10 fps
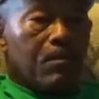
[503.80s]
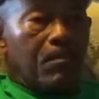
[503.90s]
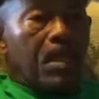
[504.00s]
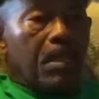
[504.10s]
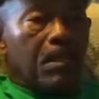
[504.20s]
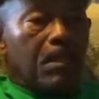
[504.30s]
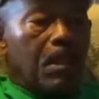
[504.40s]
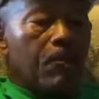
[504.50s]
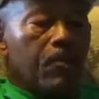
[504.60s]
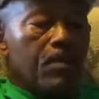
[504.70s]
making an
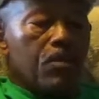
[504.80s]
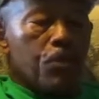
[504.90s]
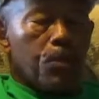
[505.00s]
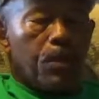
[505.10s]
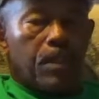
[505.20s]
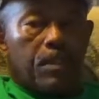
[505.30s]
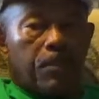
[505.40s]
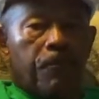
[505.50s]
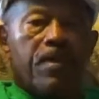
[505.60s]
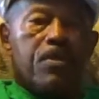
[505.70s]
effort to show where the
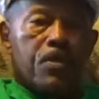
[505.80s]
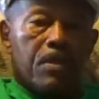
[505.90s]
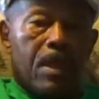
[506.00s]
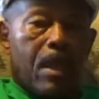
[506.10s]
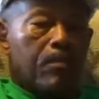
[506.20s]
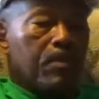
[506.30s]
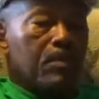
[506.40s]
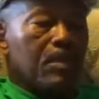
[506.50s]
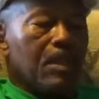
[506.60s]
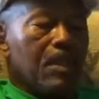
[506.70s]
division
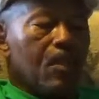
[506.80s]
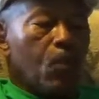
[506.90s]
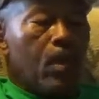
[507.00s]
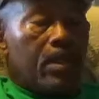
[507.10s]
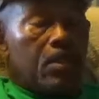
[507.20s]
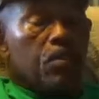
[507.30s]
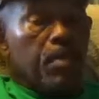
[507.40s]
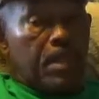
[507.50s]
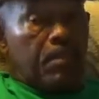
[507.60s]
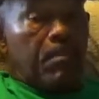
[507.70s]
happens, where the
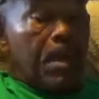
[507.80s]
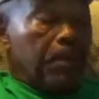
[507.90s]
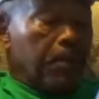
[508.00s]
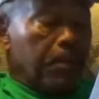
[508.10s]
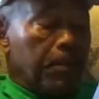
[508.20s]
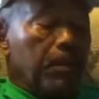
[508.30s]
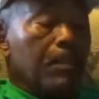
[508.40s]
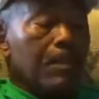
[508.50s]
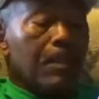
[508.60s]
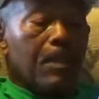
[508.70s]
split might occur.
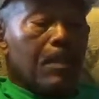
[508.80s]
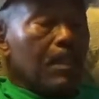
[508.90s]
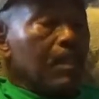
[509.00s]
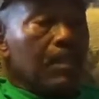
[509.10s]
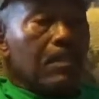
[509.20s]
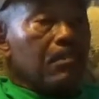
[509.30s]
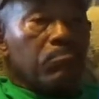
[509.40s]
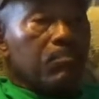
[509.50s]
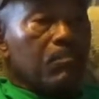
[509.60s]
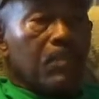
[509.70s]
Uh,
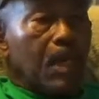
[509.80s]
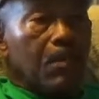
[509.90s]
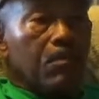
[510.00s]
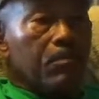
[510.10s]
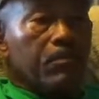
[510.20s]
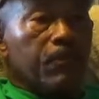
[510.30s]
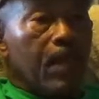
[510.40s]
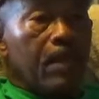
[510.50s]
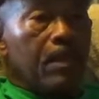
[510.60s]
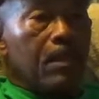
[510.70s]
I don't
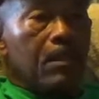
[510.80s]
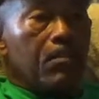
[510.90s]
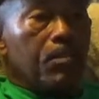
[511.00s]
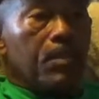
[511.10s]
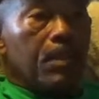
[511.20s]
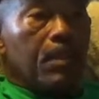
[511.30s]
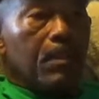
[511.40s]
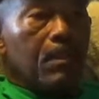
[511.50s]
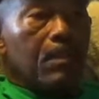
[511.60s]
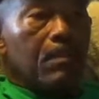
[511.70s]
find any
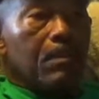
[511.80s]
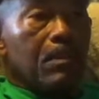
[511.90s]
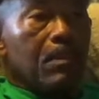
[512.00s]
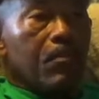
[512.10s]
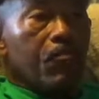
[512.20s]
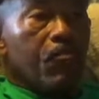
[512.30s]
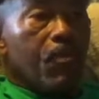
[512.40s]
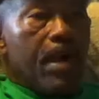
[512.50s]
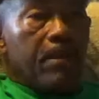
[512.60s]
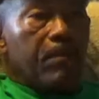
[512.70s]
particular
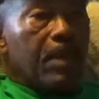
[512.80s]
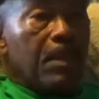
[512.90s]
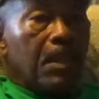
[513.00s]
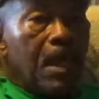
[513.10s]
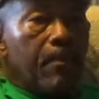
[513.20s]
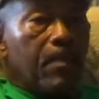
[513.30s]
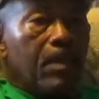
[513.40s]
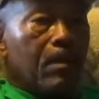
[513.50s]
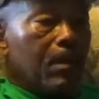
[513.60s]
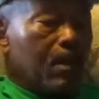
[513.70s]
fright thing
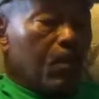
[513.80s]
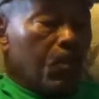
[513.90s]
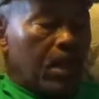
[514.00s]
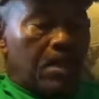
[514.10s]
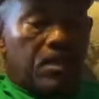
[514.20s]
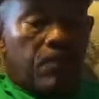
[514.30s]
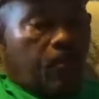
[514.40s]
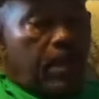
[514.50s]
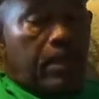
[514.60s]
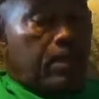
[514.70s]
happening when I see
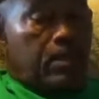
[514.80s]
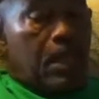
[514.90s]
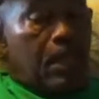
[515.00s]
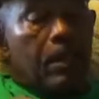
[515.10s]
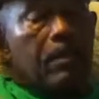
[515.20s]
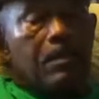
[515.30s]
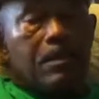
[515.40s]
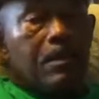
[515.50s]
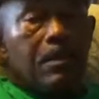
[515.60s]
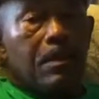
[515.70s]
Frankenstein,
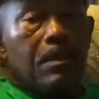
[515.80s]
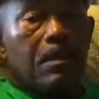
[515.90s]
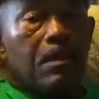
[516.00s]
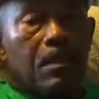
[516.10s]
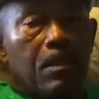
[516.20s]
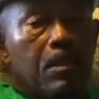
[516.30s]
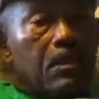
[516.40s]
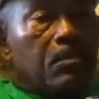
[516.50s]
uh,